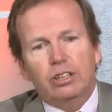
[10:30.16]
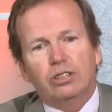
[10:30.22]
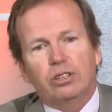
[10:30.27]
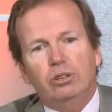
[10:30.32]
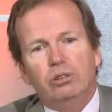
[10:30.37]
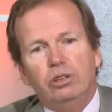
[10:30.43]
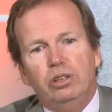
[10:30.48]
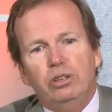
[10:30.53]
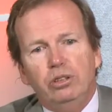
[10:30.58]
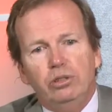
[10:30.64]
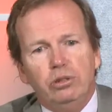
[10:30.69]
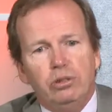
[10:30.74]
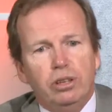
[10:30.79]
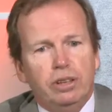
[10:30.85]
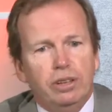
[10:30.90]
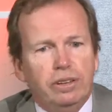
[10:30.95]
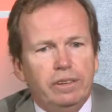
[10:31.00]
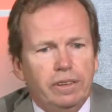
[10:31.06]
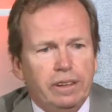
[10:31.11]
So
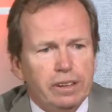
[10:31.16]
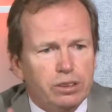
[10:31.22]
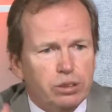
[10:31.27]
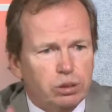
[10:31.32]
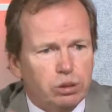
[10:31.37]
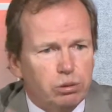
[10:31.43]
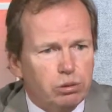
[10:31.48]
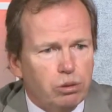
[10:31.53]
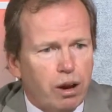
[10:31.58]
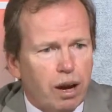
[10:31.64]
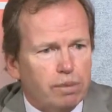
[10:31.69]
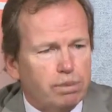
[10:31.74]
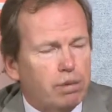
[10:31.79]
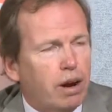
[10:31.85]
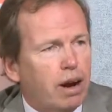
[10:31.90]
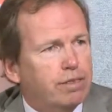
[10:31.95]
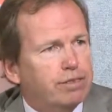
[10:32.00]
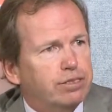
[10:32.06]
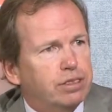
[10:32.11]
these two
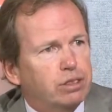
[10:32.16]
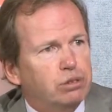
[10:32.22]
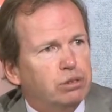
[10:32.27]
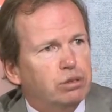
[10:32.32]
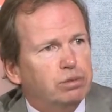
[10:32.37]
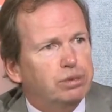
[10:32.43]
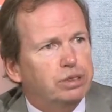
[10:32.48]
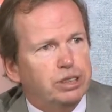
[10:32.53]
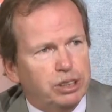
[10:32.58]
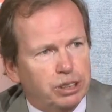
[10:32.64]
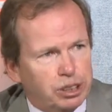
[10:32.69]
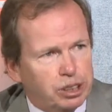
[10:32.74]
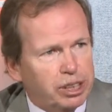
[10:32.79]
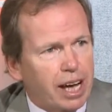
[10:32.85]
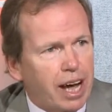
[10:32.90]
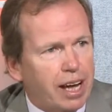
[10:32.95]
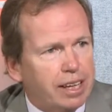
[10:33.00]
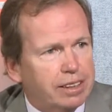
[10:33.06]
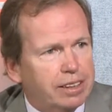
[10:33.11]
nonprofit groups, you
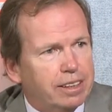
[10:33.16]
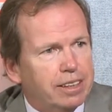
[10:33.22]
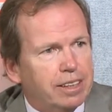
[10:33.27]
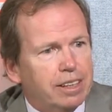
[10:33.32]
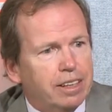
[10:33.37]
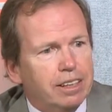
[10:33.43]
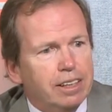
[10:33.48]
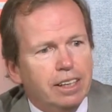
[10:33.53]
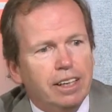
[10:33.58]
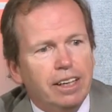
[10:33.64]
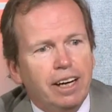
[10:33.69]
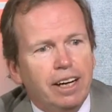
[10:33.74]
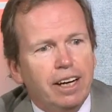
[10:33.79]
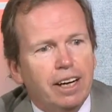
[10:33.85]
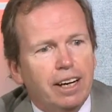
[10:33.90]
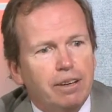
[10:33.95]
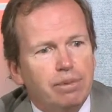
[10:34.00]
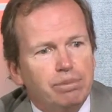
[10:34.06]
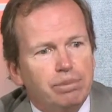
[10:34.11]
start there
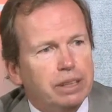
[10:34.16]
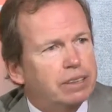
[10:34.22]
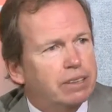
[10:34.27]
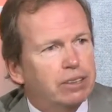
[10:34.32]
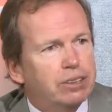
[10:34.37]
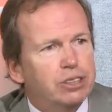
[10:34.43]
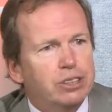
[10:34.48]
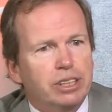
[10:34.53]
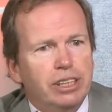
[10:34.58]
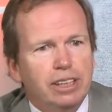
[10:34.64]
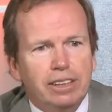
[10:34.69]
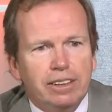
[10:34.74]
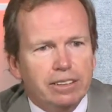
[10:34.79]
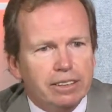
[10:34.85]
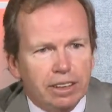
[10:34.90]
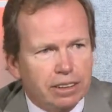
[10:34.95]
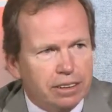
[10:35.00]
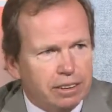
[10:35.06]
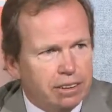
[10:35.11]
because
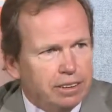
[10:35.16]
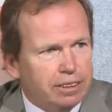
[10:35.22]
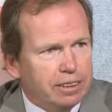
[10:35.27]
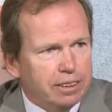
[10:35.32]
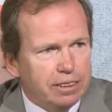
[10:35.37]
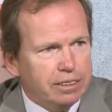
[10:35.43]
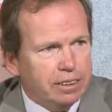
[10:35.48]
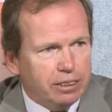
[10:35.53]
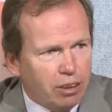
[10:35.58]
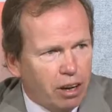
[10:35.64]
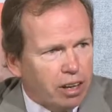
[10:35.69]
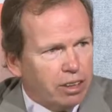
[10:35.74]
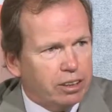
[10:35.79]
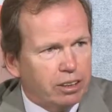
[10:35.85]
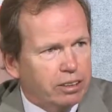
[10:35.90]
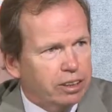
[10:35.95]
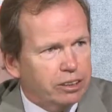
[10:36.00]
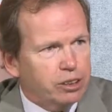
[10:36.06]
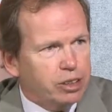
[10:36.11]
they're not
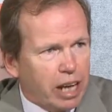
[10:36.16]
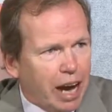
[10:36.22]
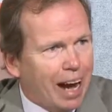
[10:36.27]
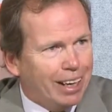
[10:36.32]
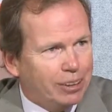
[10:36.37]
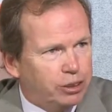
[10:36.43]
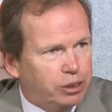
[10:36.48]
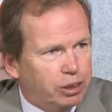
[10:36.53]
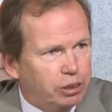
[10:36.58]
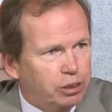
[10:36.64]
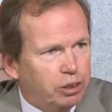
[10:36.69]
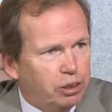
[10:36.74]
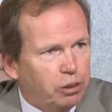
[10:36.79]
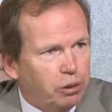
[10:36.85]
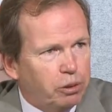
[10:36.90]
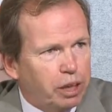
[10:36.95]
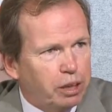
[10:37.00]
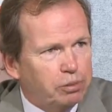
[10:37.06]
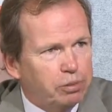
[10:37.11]
going to charge you. You
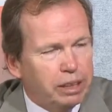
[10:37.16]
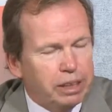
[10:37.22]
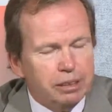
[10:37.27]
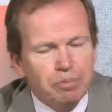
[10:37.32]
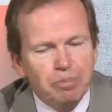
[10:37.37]
know what I mean?